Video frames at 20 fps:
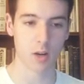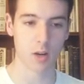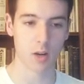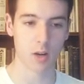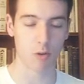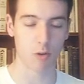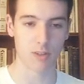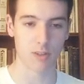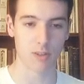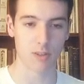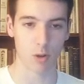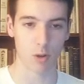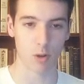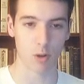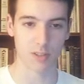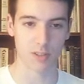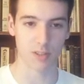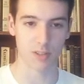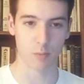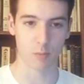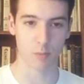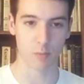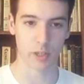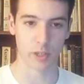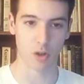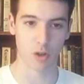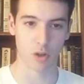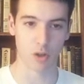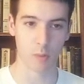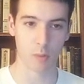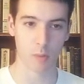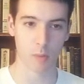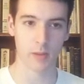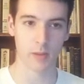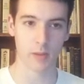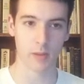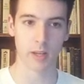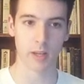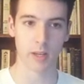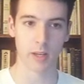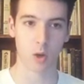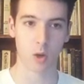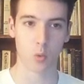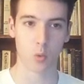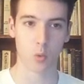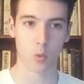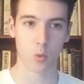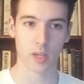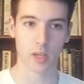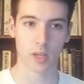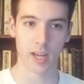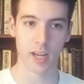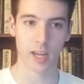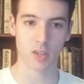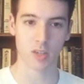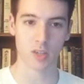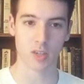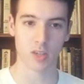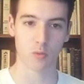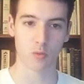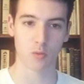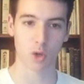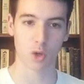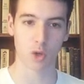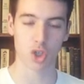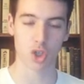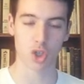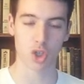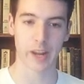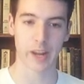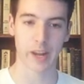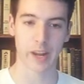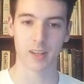rook c1 is pretty normal, and now queen h4 check.